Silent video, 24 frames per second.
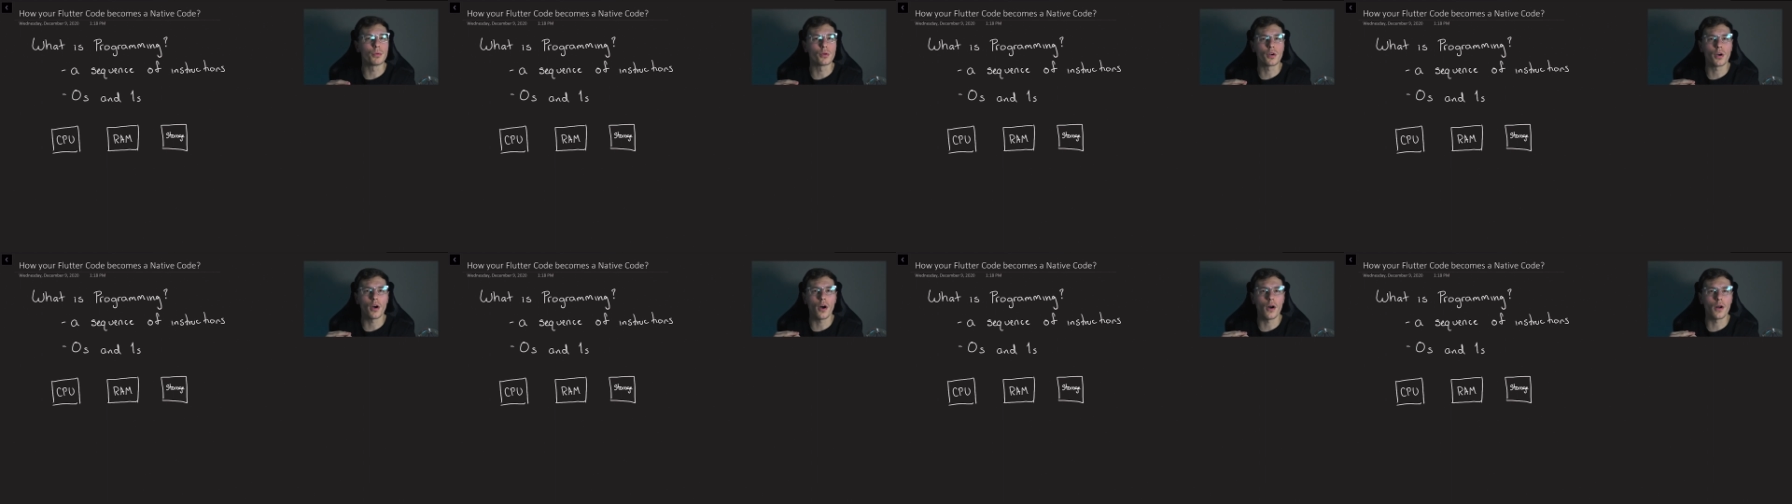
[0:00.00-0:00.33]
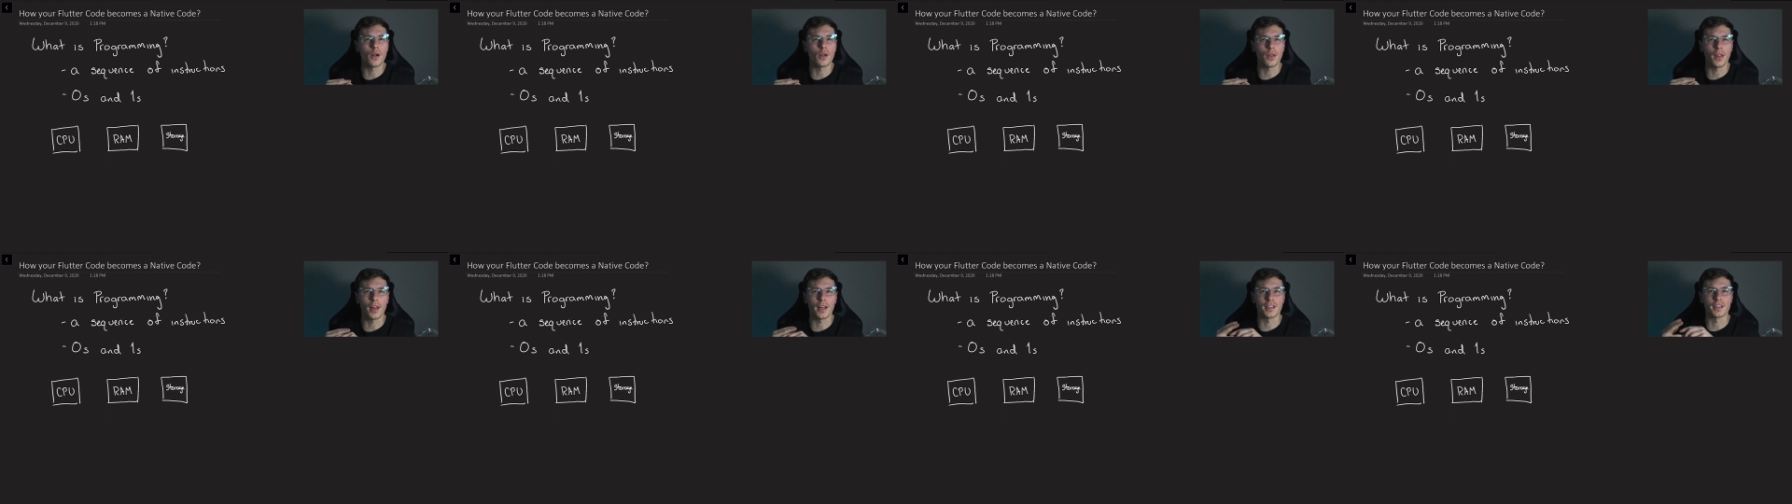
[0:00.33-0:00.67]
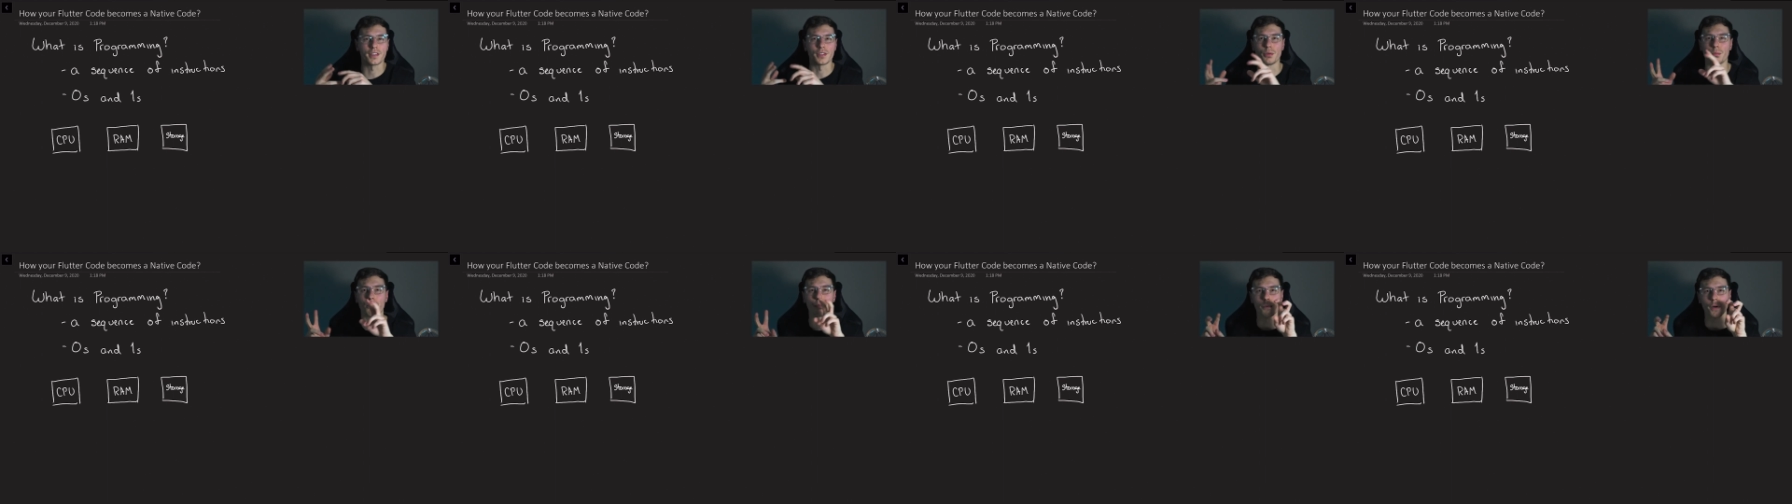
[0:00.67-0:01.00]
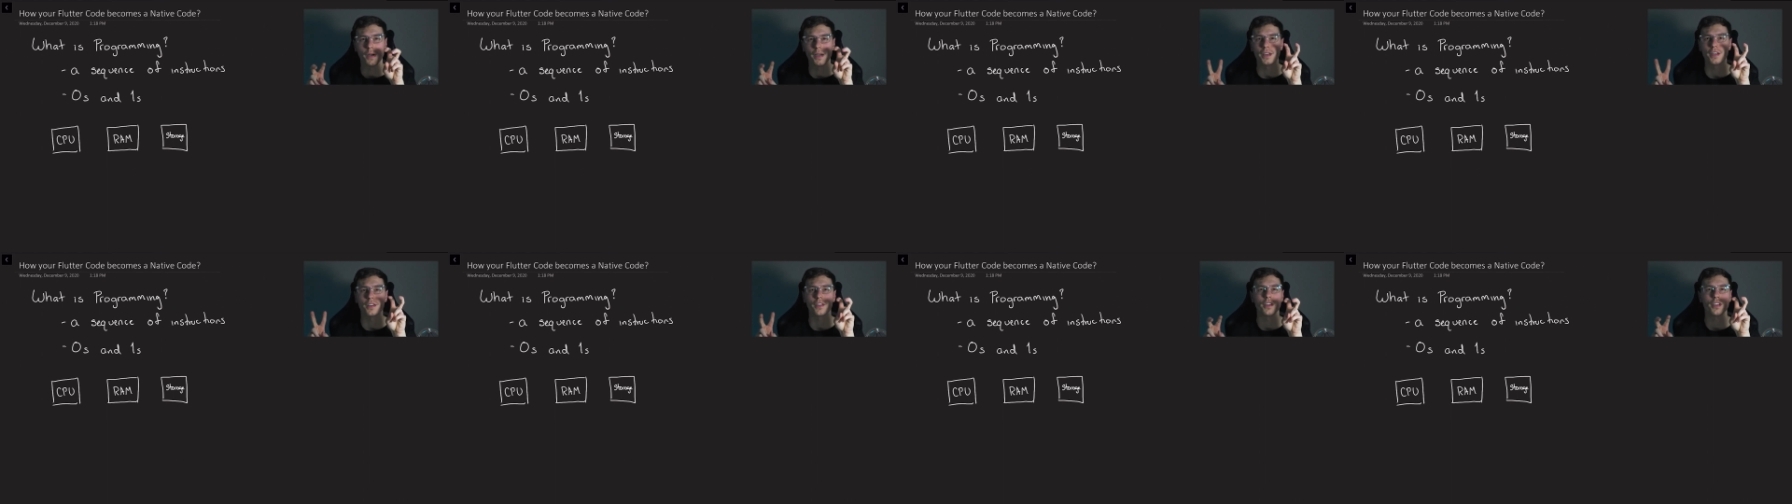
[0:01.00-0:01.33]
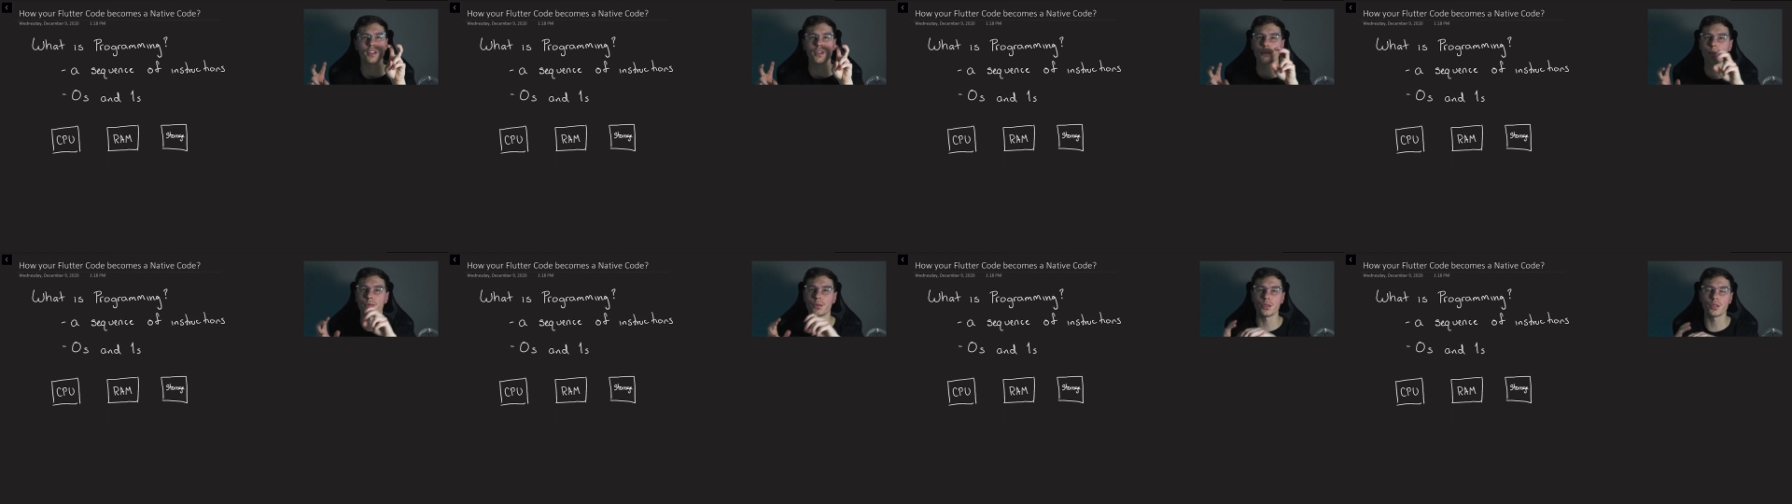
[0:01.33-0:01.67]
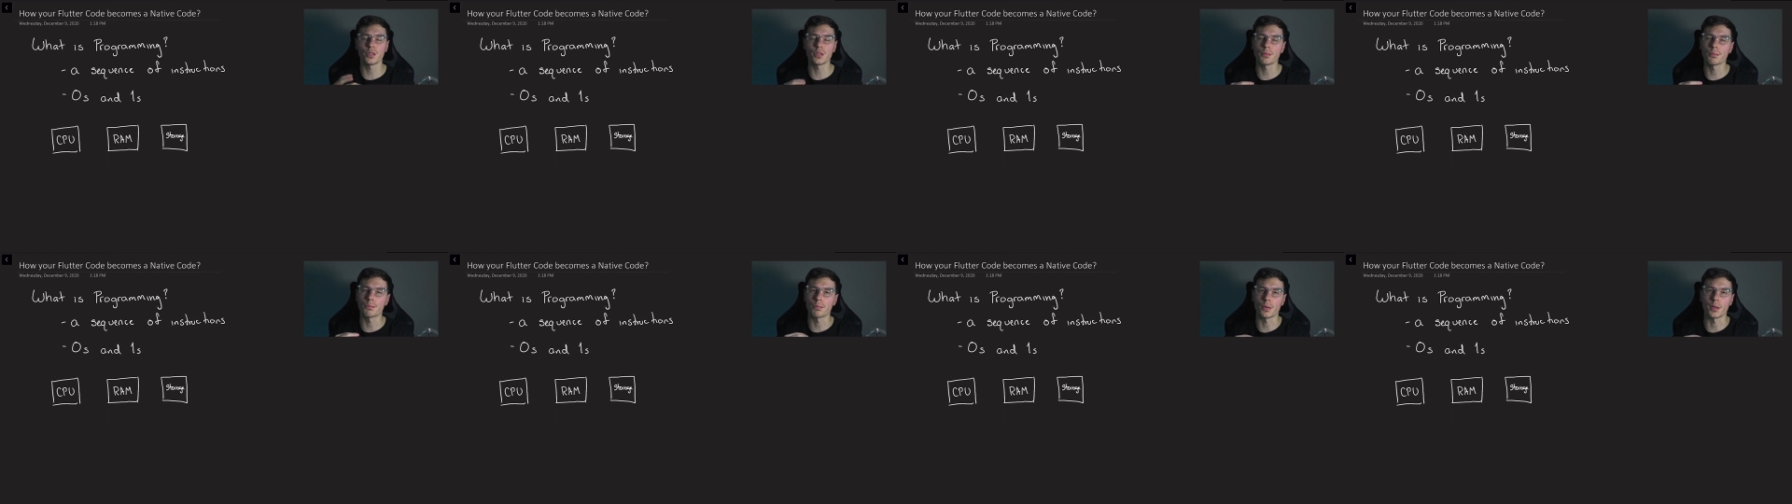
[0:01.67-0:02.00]
call like the brain of the
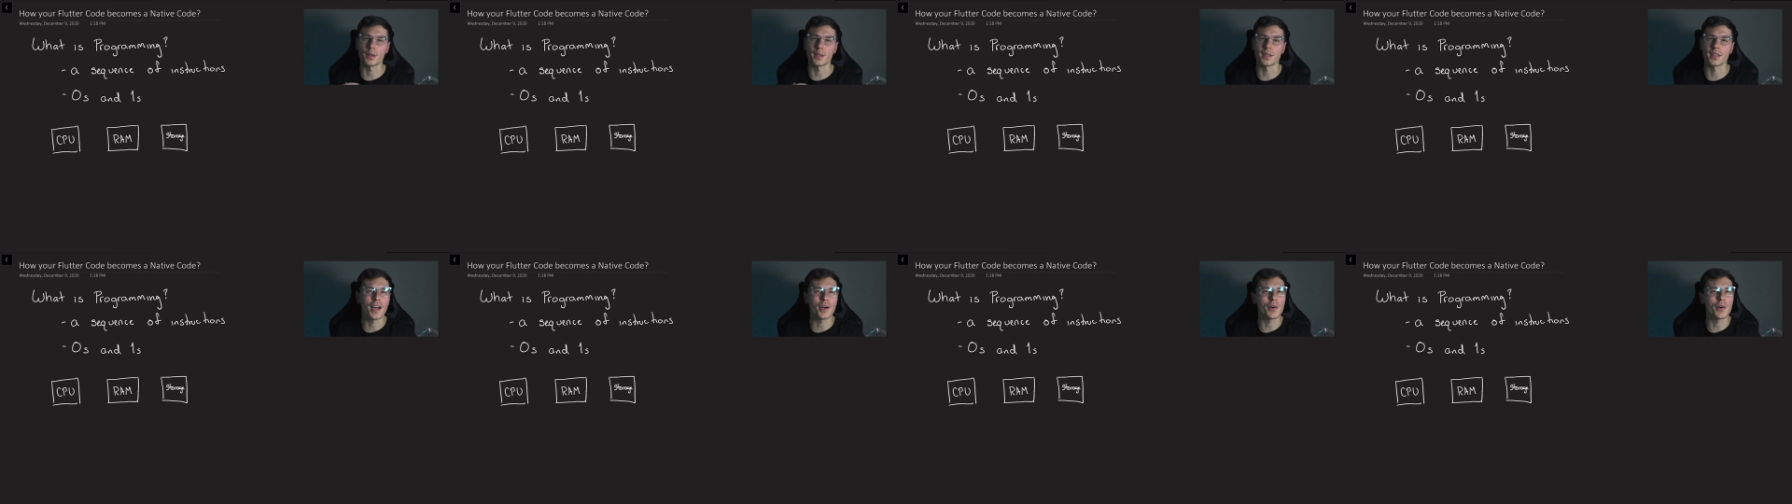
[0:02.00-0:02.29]
computer, but